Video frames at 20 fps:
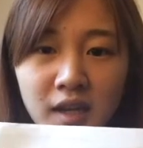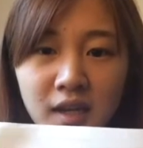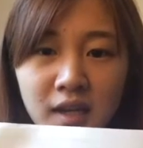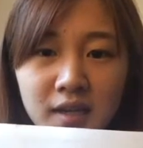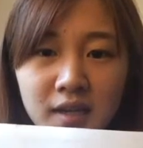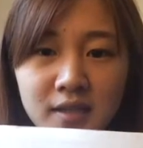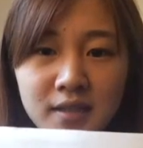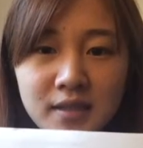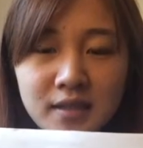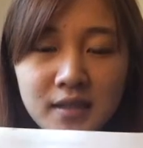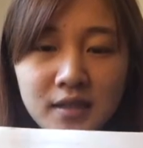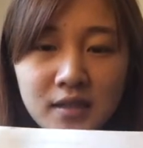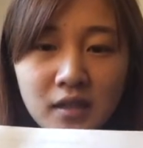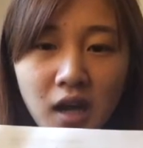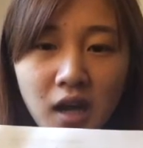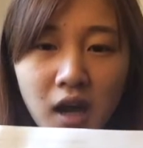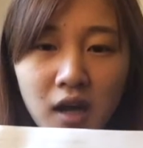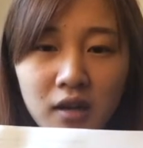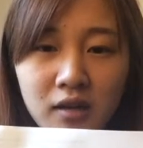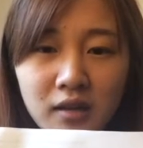It's
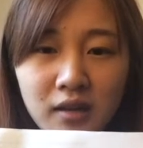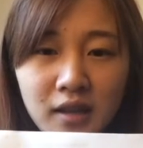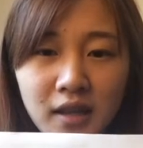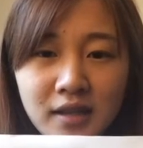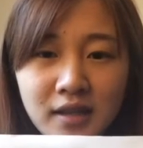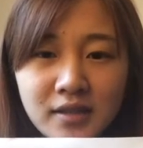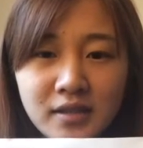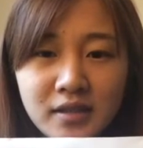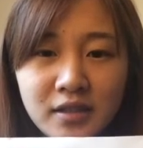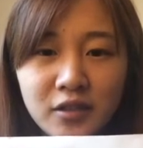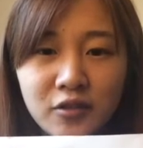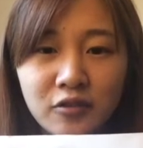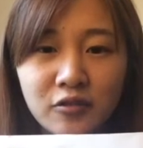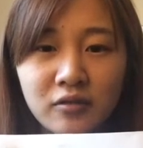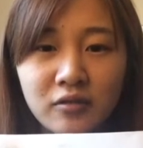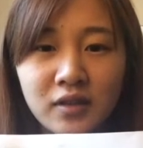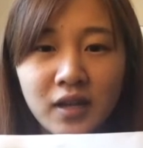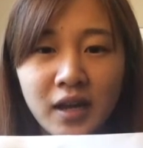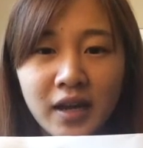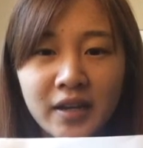called the Lansing
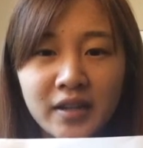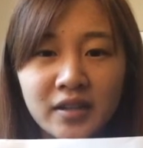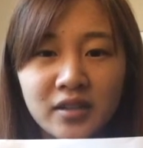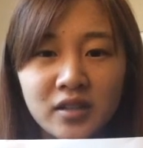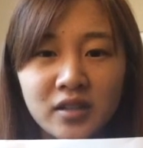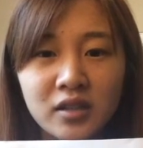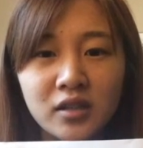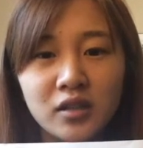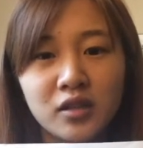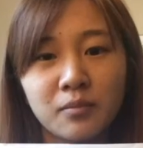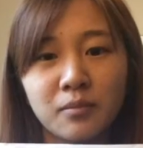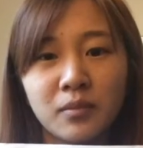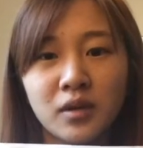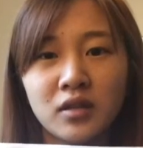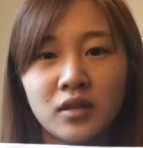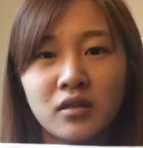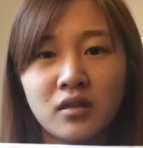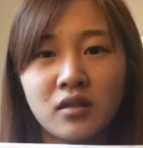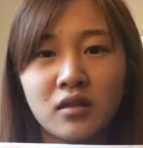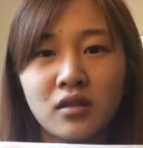United
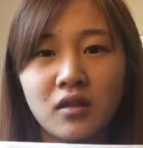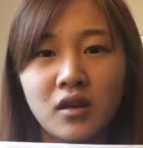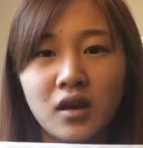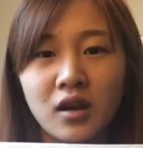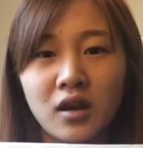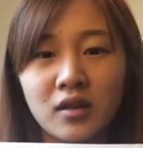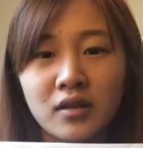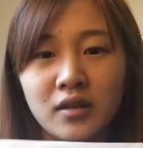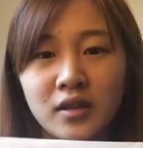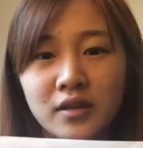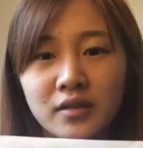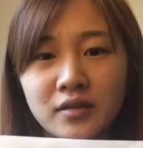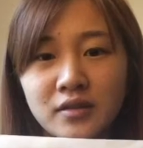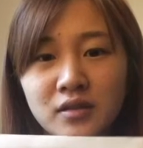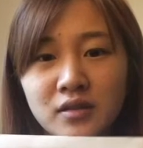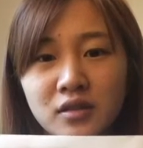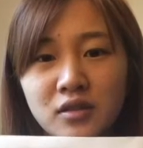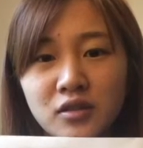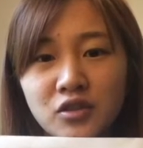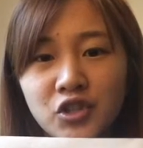
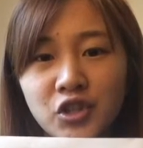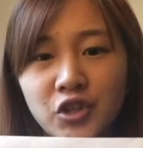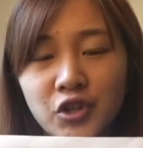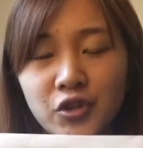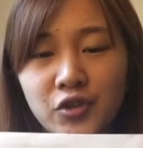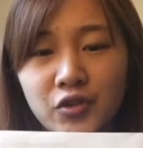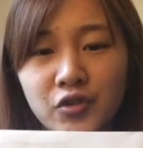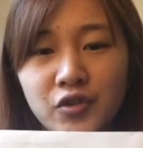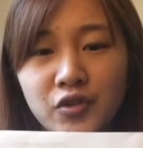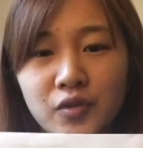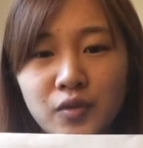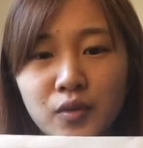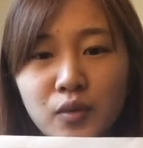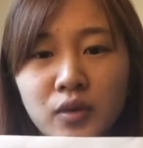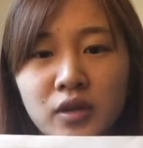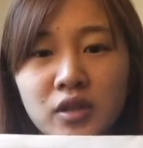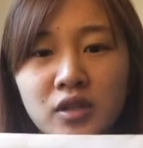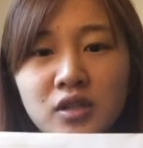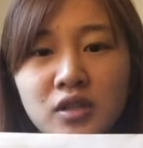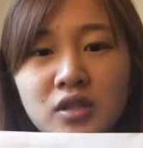Methodist Church,
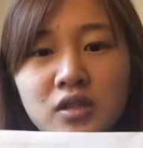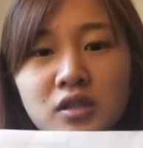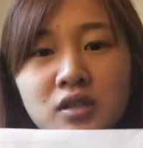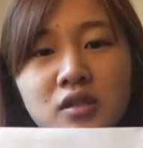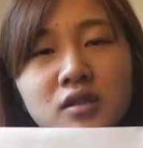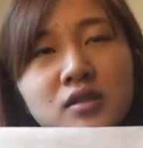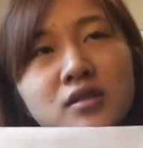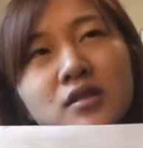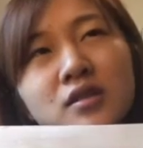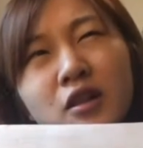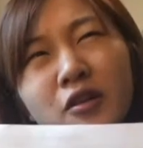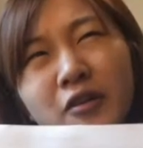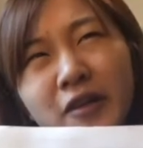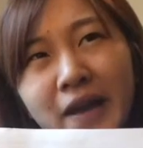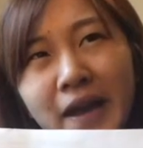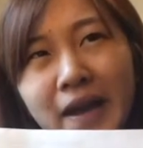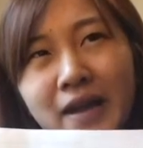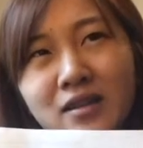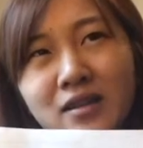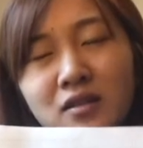which is
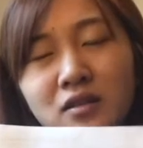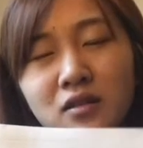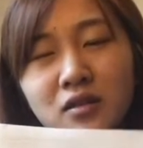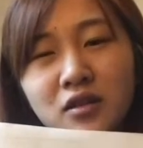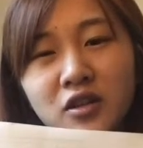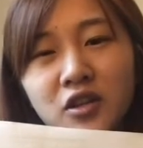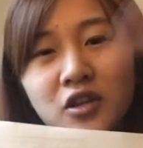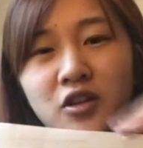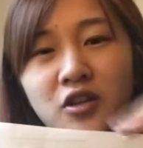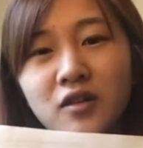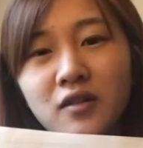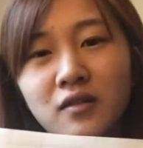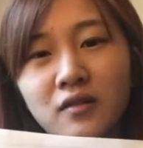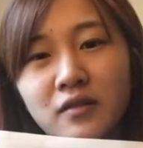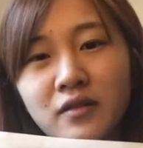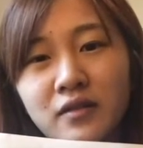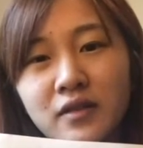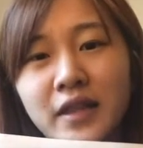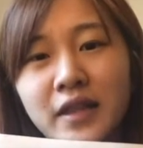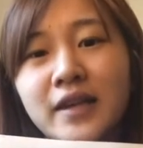located near
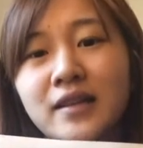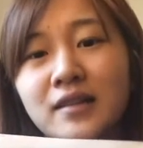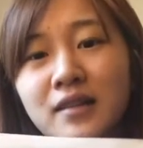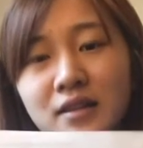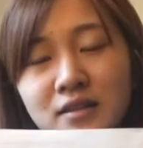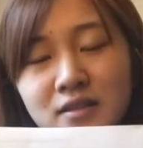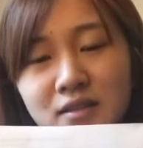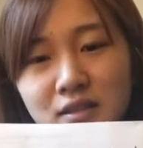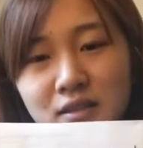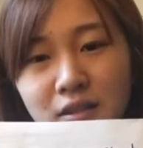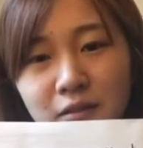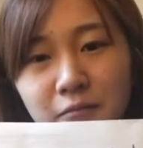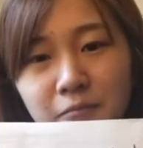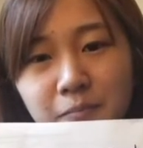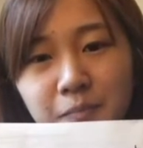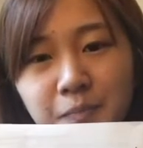Lake Lansing.